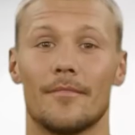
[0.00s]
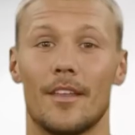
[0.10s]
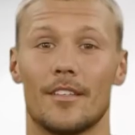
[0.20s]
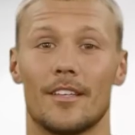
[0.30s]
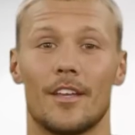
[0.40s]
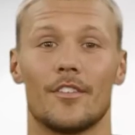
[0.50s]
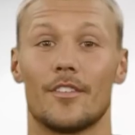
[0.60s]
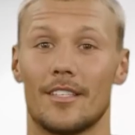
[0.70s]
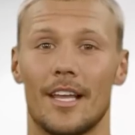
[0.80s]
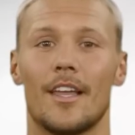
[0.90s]
The
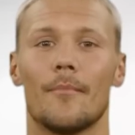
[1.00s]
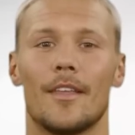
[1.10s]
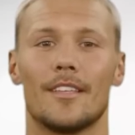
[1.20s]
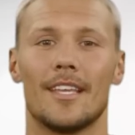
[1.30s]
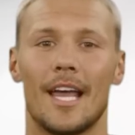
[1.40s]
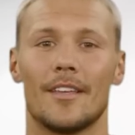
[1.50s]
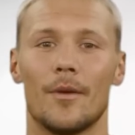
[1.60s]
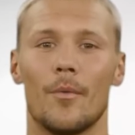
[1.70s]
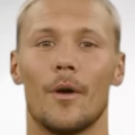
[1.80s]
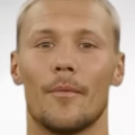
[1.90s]
stations take up exactly
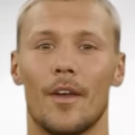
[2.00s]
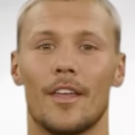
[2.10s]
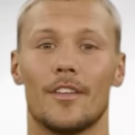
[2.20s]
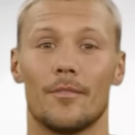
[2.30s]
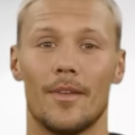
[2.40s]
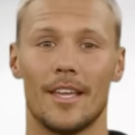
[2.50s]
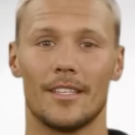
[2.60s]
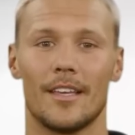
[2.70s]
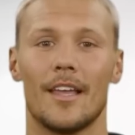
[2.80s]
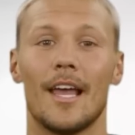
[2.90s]
one parking
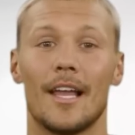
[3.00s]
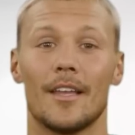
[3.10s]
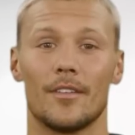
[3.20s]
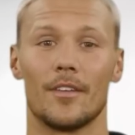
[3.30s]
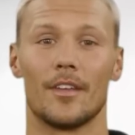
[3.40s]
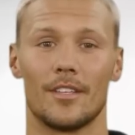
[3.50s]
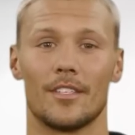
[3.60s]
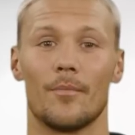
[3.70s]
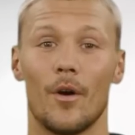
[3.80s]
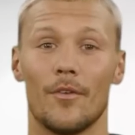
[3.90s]
space and include a
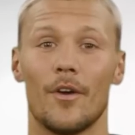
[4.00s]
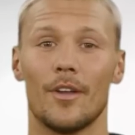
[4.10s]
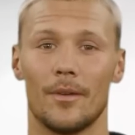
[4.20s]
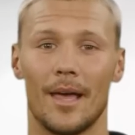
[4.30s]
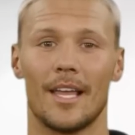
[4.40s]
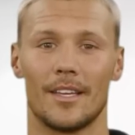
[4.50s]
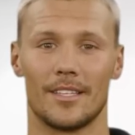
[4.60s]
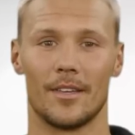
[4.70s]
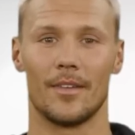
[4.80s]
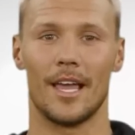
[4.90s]
small loading mechanism